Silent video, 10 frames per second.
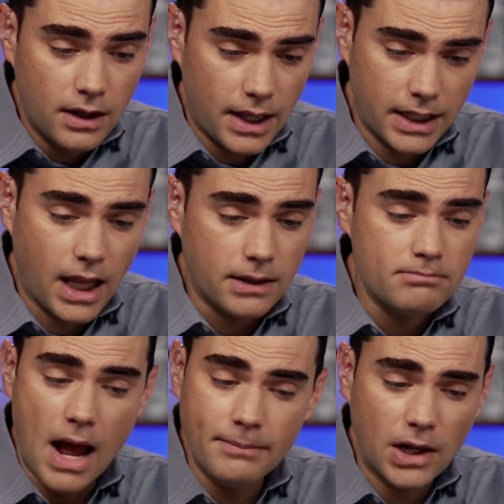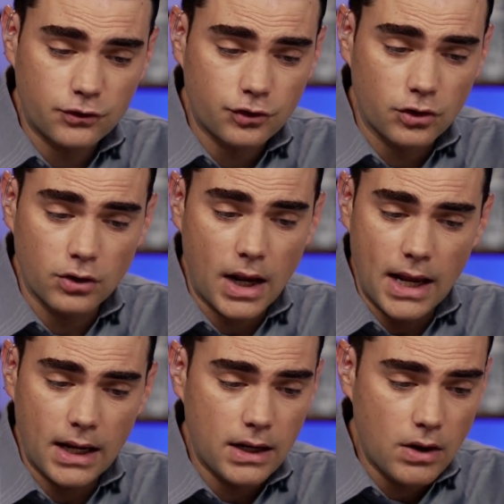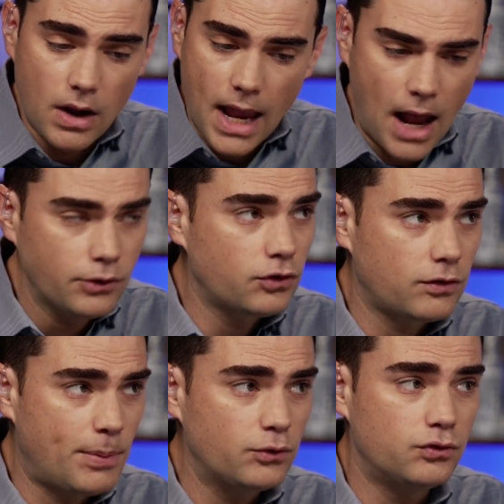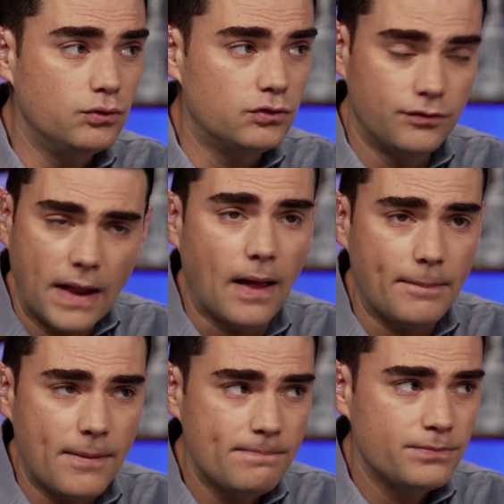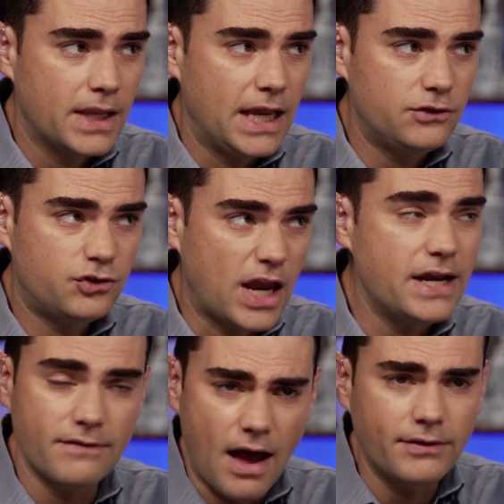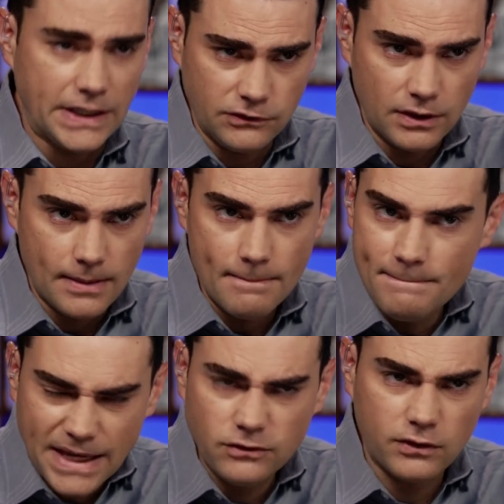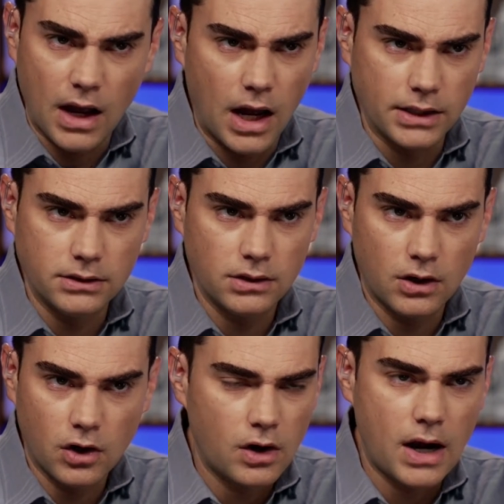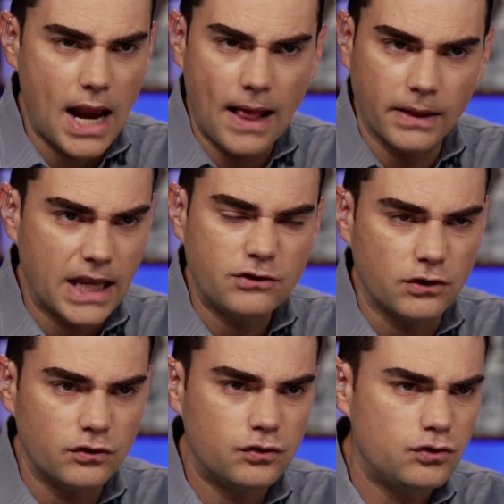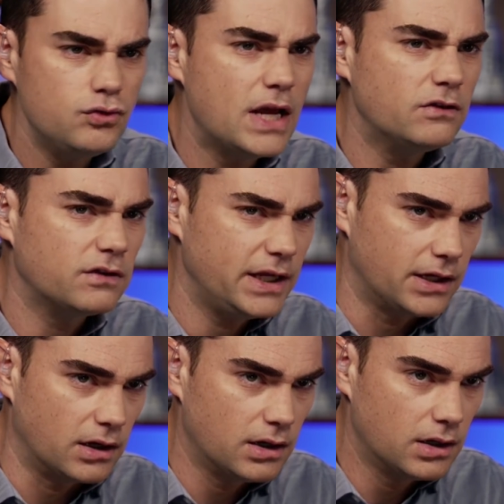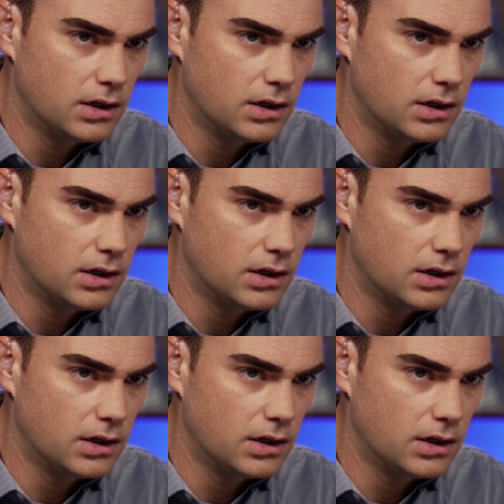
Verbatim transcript: And again, I'm not sure how you're supposed to develop a chain of evidence based on her allegations two days later